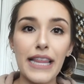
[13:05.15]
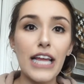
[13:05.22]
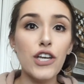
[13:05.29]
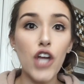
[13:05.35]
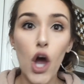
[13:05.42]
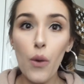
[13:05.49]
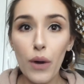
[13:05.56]
They
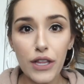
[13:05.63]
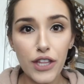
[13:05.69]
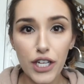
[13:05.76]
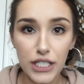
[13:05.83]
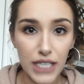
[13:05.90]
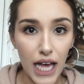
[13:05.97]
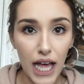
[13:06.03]
know when
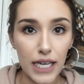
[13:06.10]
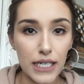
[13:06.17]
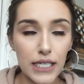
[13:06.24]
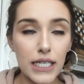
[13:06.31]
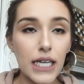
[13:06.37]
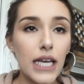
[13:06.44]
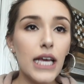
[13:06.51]
they're done.
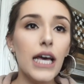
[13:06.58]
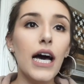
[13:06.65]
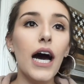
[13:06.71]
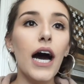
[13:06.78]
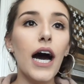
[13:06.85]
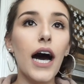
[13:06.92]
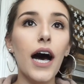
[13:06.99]

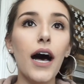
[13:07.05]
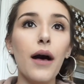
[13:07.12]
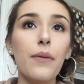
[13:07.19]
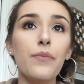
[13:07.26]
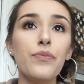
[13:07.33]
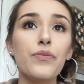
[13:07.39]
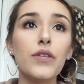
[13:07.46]
Um,
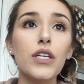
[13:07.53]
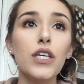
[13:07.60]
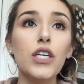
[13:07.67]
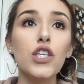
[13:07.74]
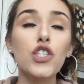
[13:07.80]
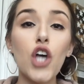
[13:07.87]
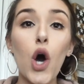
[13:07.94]

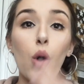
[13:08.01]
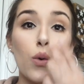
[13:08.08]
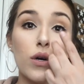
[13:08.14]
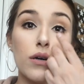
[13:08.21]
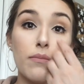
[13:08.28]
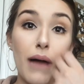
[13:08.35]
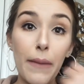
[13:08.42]

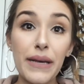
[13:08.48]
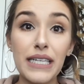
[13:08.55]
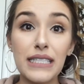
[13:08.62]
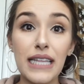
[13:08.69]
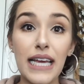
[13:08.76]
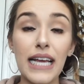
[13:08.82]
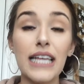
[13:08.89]
so my
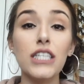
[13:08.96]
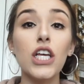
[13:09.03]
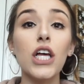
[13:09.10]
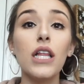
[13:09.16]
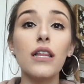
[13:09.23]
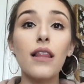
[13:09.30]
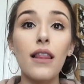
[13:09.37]
biggest thing is
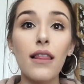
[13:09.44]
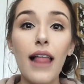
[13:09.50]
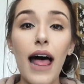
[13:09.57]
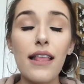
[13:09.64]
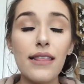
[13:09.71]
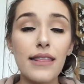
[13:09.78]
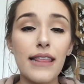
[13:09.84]

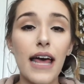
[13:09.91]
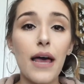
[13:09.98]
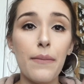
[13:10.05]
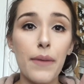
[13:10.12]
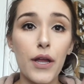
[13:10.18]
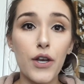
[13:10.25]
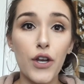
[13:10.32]
let
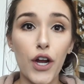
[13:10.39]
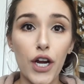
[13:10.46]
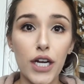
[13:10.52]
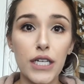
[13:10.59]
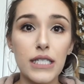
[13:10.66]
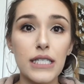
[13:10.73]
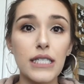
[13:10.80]
them
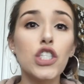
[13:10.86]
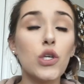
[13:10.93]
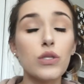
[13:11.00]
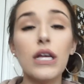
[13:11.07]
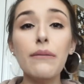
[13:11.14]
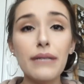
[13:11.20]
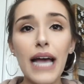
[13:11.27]
nurse. So
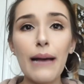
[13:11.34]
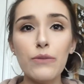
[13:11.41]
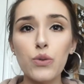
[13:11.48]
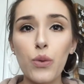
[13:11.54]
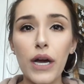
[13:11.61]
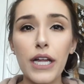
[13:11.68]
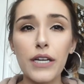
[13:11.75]

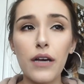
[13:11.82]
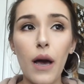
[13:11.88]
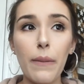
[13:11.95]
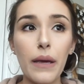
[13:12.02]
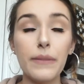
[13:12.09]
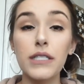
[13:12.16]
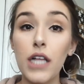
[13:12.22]
sometimes when a
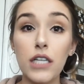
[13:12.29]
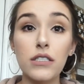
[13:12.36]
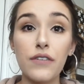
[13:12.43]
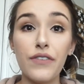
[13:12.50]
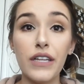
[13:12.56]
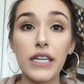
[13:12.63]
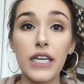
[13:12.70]
baby's cluster
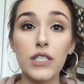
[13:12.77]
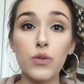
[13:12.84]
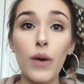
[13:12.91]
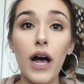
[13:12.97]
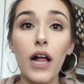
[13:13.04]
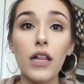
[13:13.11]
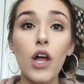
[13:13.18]
feeding as
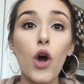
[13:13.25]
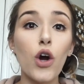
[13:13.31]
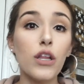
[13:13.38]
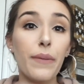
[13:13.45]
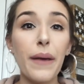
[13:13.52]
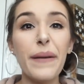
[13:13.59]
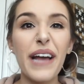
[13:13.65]
well, or
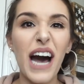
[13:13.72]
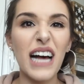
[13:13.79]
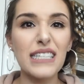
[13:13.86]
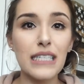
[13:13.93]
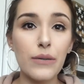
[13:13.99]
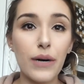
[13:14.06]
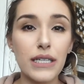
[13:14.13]
the baby
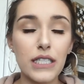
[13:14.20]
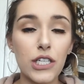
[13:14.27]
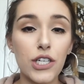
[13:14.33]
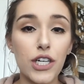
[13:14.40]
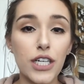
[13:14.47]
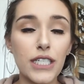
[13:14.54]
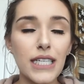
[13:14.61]
constantly wants to
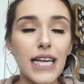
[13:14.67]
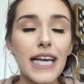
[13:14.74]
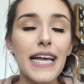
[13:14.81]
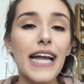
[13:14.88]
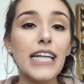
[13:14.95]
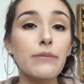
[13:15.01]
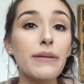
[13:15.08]
nurse,
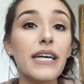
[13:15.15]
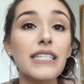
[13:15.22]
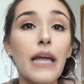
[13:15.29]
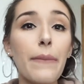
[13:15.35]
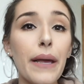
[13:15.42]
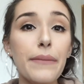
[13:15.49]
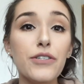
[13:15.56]
it's because
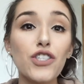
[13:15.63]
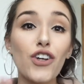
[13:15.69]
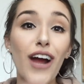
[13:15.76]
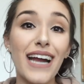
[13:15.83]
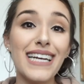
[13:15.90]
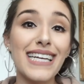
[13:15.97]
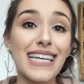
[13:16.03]
that baby's
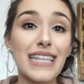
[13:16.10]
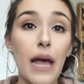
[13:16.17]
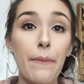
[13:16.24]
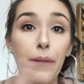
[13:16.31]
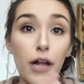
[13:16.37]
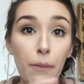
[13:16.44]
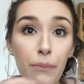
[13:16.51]
trying to get that
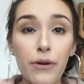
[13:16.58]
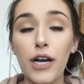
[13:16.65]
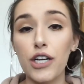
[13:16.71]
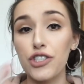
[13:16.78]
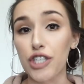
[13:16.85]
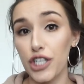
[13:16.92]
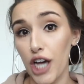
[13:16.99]
milk
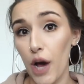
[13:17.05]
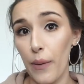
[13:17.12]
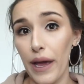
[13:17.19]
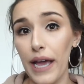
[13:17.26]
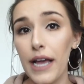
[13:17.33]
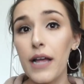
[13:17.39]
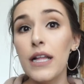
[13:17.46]
production
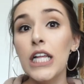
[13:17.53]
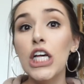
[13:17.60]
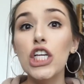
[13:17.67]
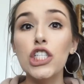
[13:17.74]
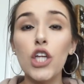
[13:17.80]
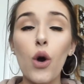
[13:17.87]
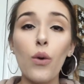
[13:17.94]
going.
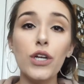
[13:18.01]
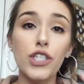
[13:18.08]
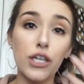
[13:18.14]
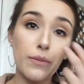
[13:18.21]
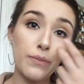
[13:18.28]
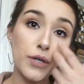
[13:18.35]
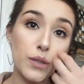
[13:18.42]
So when
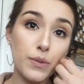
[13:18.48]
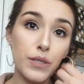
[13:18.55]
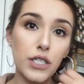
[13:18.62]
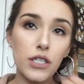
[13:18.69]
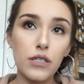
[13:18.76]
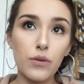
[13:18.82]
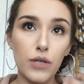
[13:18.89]
your
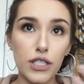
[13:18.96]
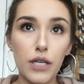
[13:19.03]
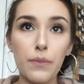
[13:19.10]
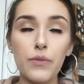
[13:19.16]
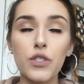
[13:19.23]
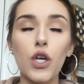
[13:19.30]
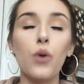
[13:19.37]
boobs, when your,
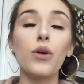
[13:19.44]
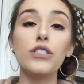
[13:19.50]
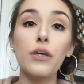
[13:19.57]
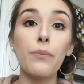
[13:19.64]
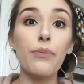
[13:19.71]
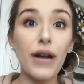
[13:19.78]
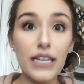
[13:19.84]
so when
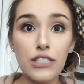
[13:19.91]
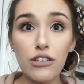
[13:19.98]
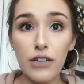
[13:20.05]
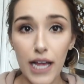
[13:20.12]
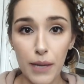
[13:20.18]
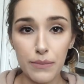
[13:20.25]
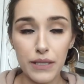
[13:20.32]
your breasts
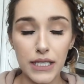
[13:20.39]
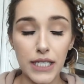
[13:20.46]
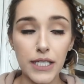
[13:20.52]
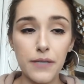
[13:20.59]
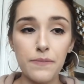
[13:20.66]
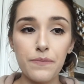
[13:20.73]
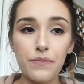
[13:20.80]
are
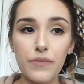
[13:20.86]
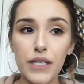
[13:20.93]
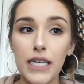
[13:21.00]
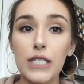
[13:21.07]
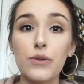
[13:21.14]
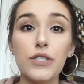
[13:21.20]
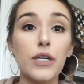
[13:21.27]
empty,
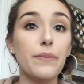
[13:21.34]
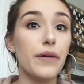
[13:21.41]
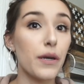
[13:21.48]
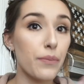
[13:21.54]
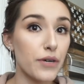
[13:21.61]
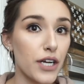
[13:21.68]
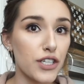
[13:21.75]
that's when your milk
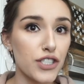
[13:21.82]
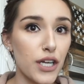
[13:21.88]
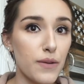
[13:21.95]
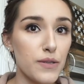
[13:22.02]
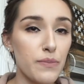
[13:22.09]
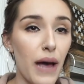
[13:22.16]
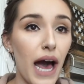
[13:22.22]
production
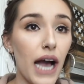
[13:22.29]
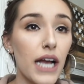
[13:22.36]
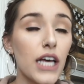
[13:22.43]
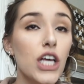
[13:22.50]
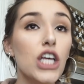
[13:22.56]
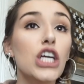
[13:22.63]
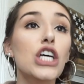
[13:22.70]
comes back.
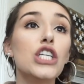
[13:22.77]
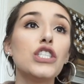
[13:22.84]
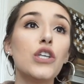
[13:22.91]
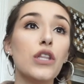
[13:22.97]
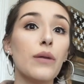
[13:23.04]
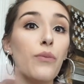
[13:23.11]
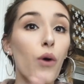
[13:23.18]

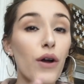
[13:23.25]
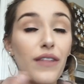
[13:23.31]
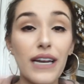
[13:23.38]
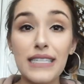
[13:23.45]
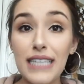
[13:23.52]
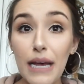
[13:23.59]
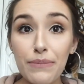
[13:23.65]
So the more that
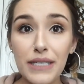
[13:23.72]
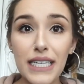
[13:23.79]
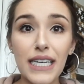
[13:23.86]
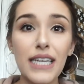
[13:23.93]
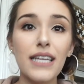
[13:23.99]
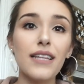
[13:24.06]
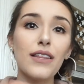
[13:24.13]
it's
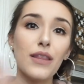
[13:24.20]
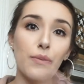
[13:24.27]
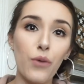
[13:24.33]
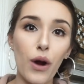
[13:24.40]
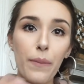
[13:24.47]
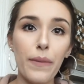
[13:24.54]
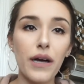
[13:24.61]
empty, the
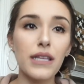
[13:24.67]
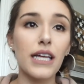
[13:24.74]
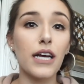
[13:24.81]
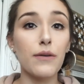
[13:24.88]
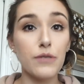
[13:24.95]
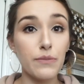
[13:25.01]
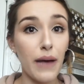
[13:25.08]
more milk that
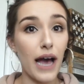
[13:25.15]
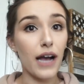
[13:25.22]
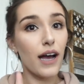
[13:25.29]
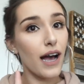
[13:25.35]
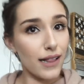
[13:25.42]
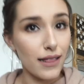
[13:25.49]
comes back.